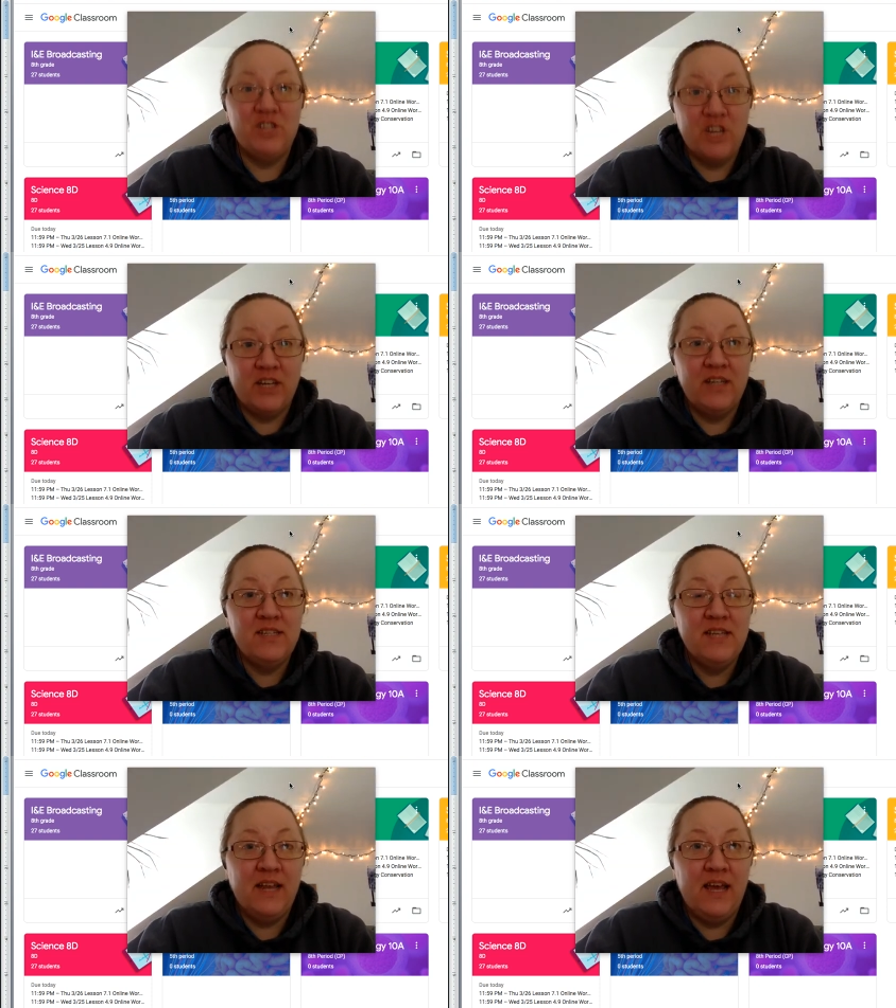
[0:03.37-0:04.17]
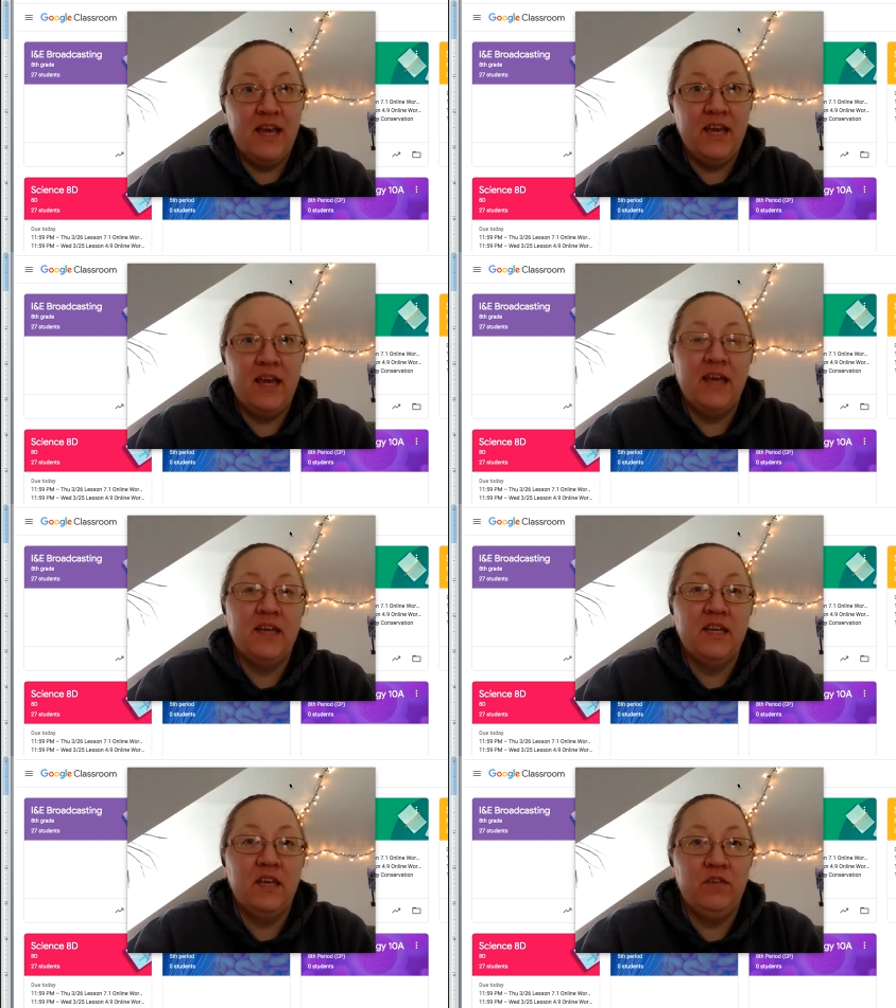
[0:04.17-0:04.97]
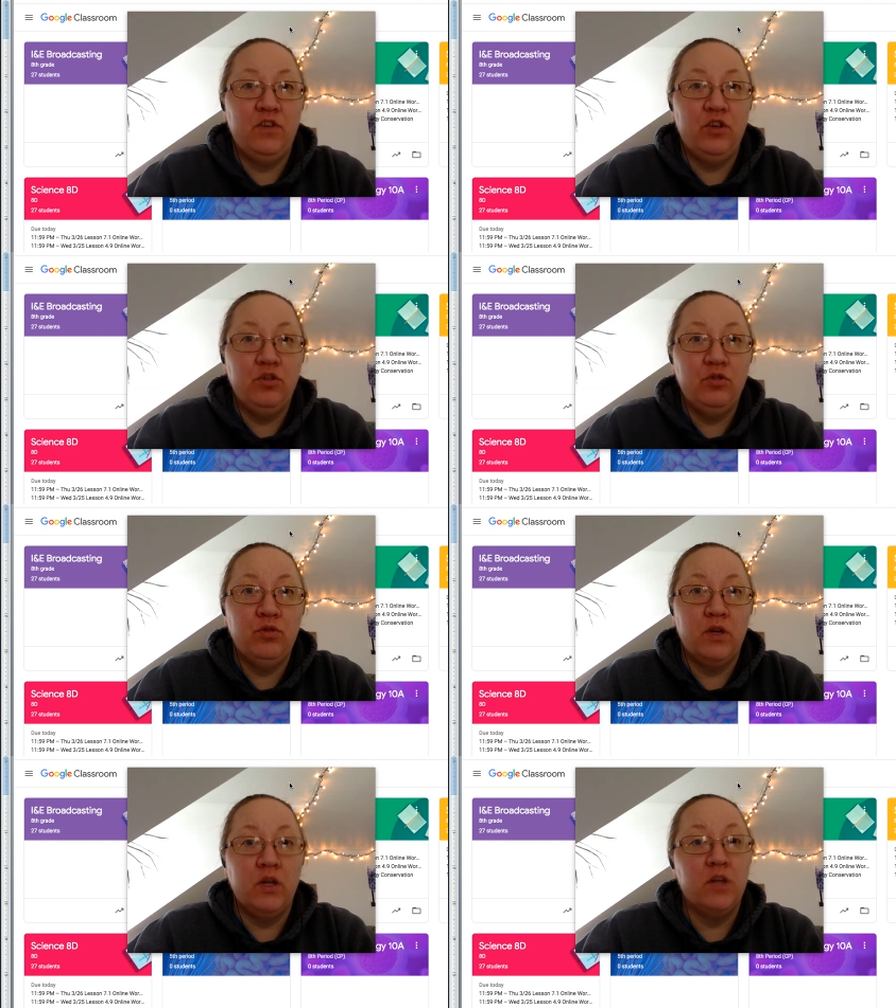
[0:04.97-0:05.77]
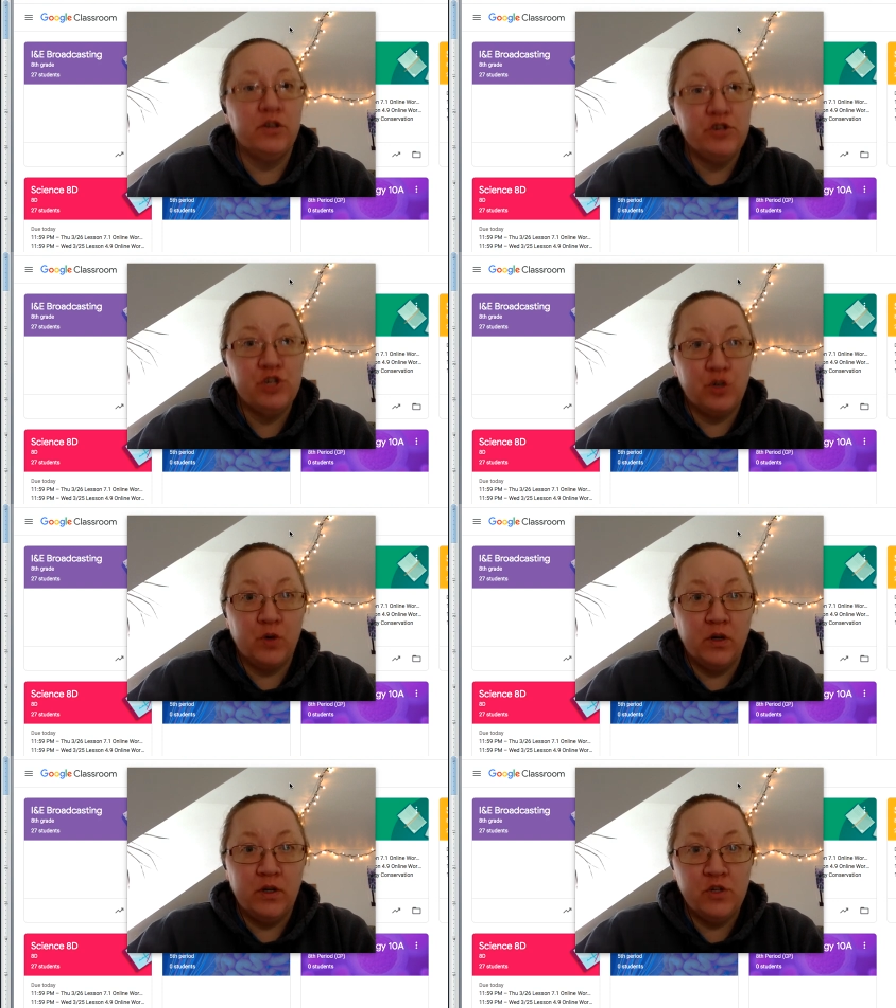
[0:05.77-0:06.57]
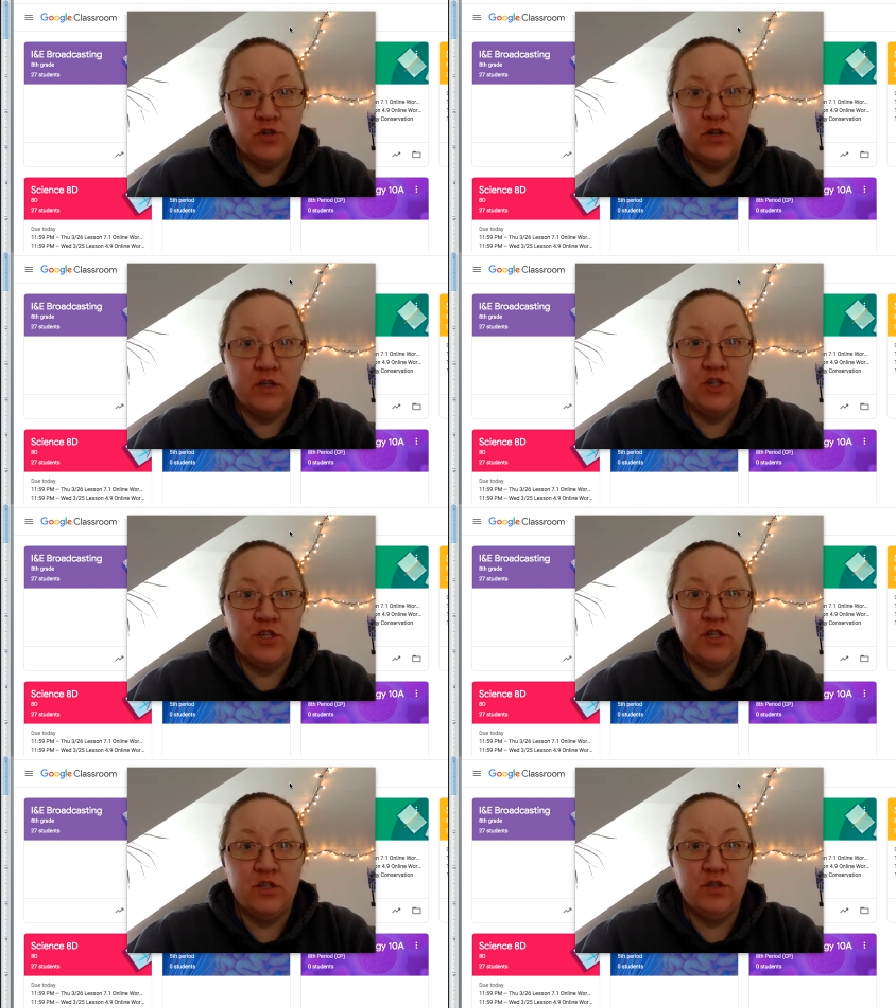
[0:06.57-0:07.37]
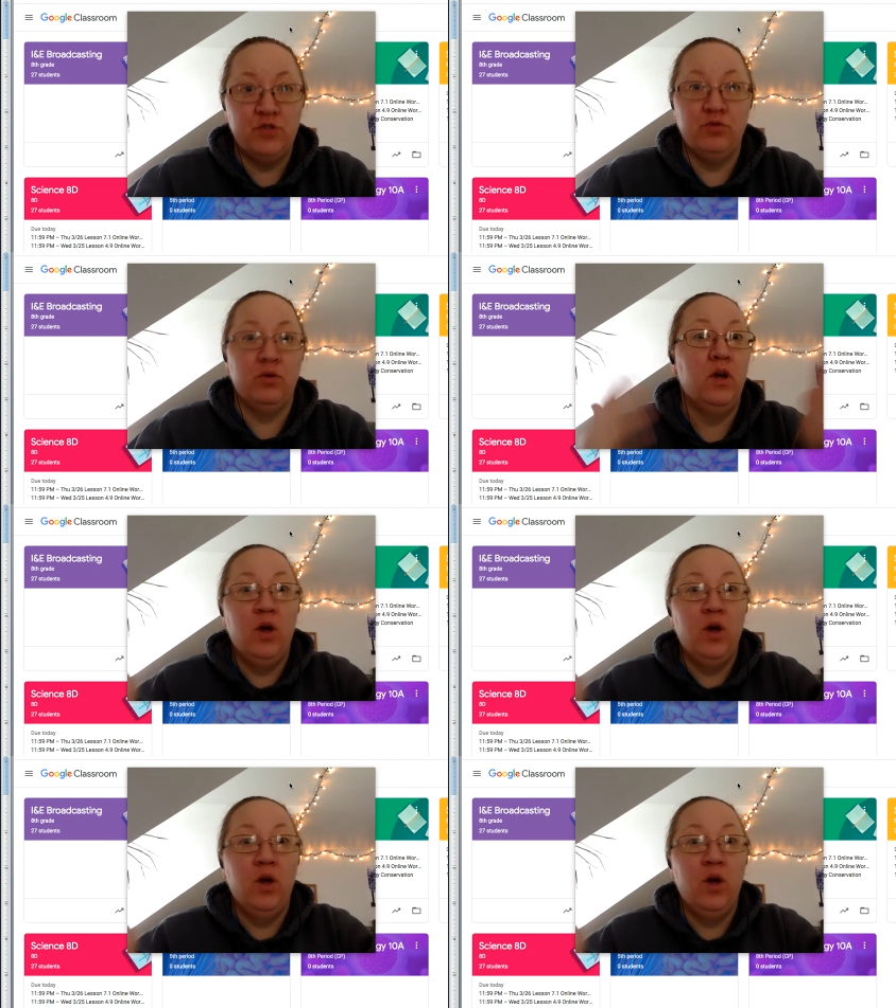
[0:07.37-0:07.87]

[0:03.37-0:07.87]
check in today and give you another short introduction to